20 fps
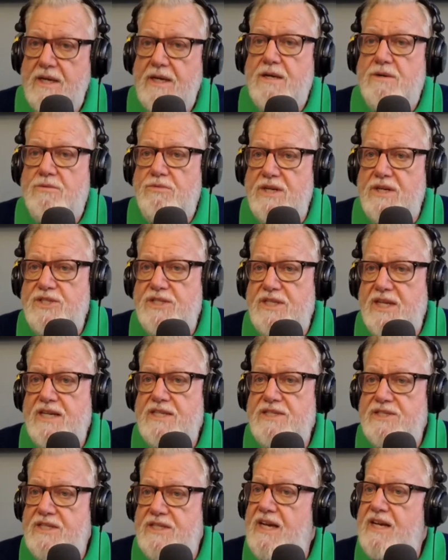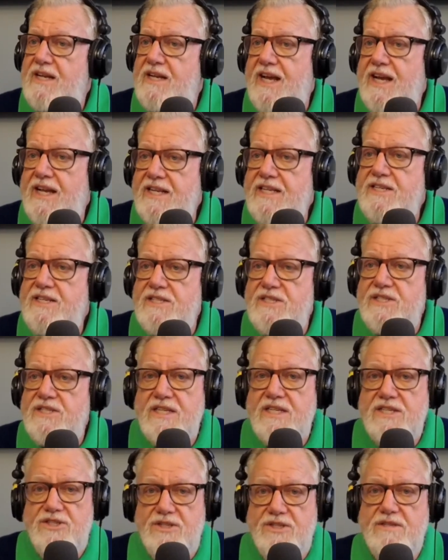which says that any
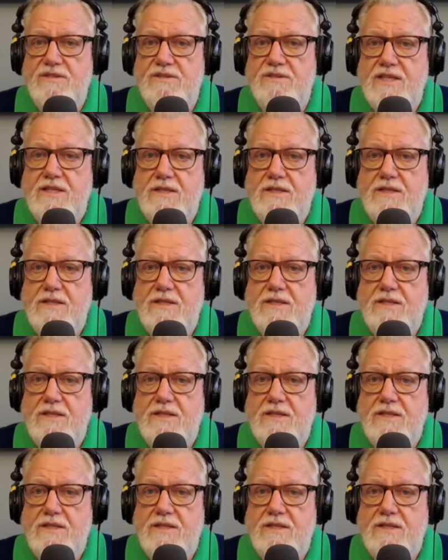decision that